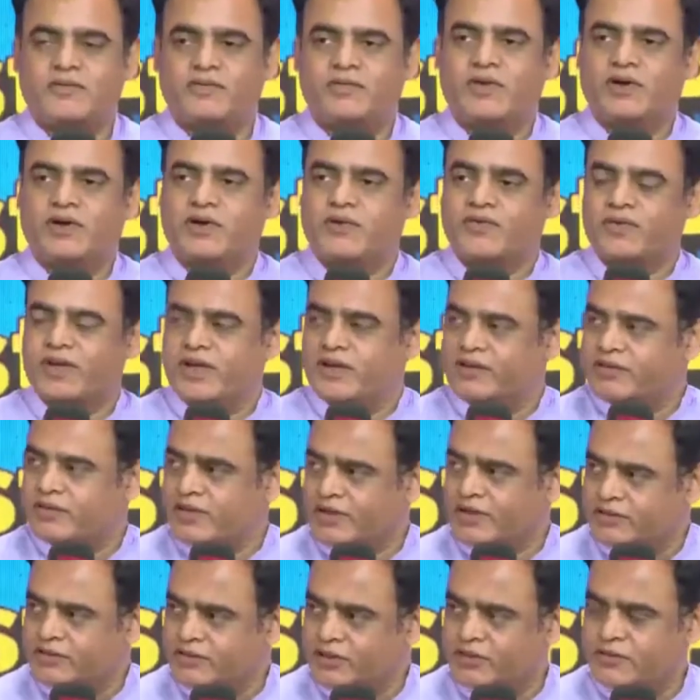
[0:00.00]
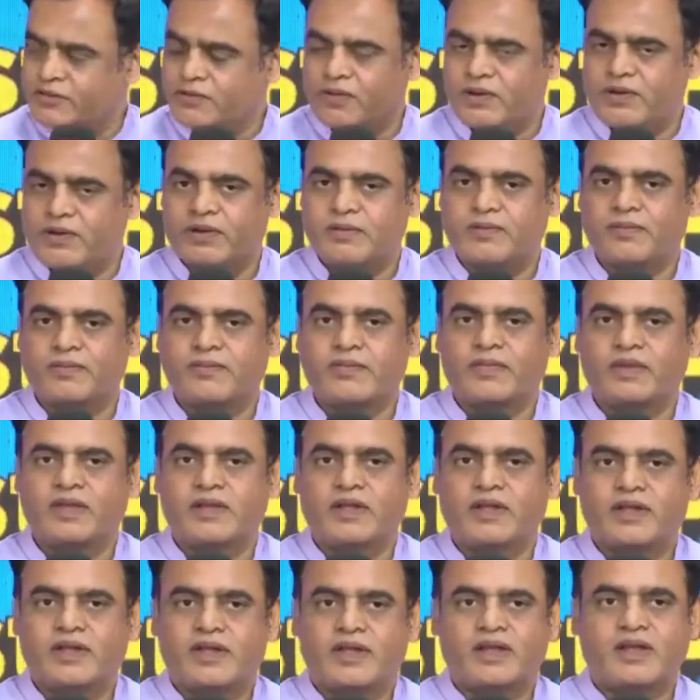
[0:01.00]
we were very successful
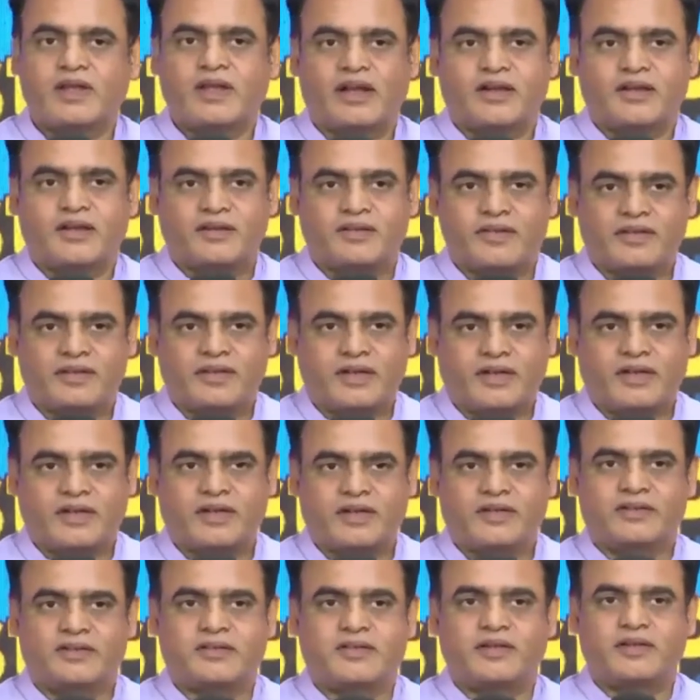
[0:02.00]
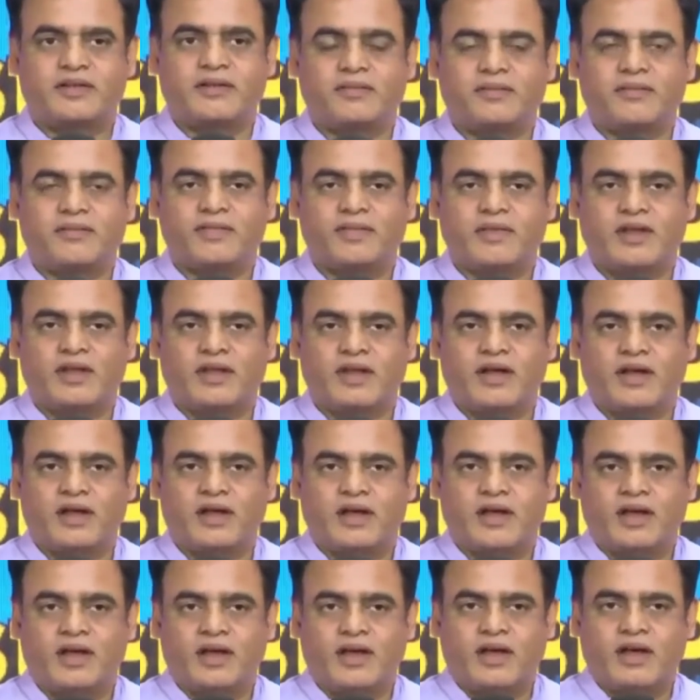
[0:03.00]
in addressing the concern.
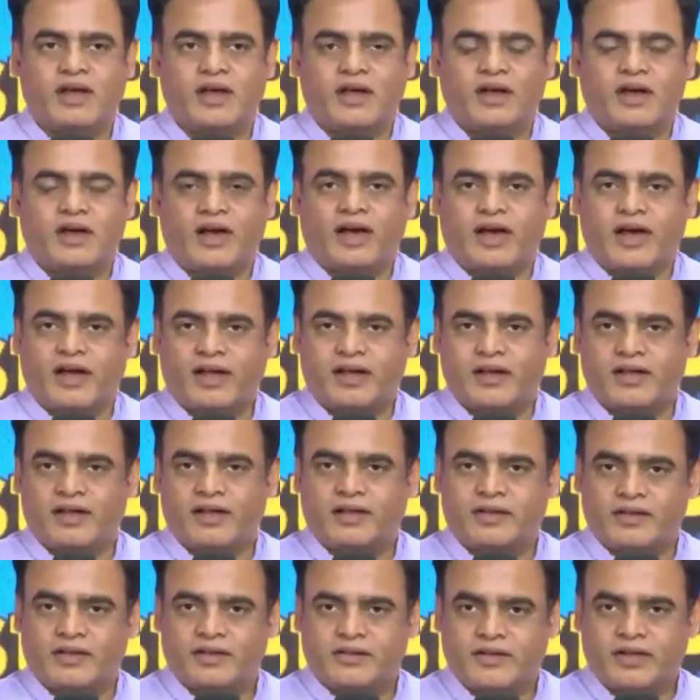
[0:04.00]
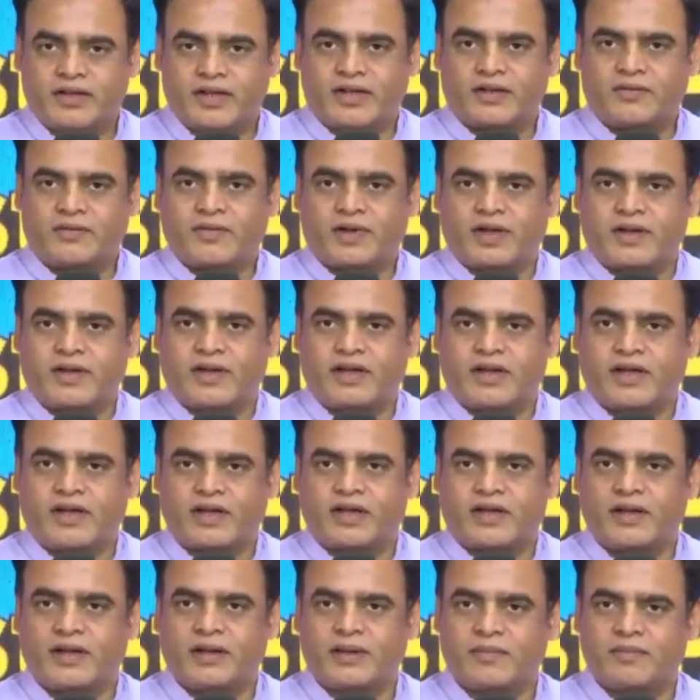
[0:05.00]
And in the state of
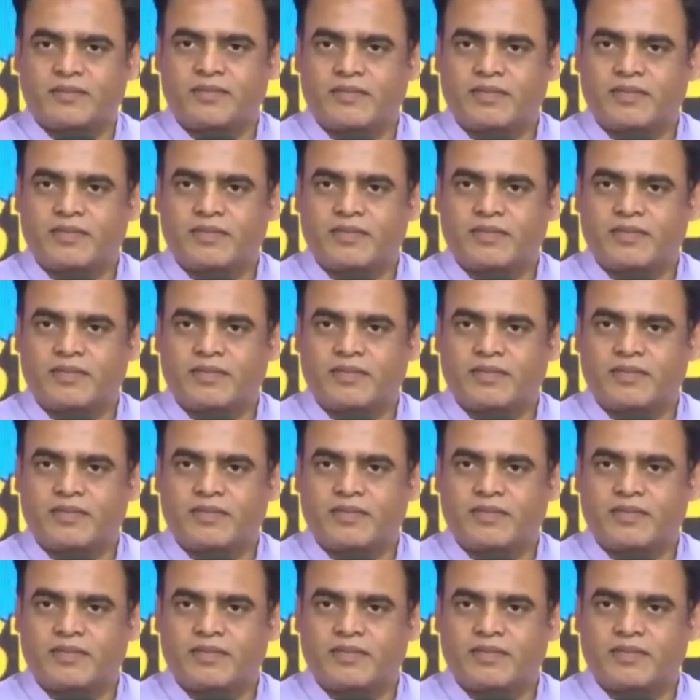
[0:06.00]
Karnataka,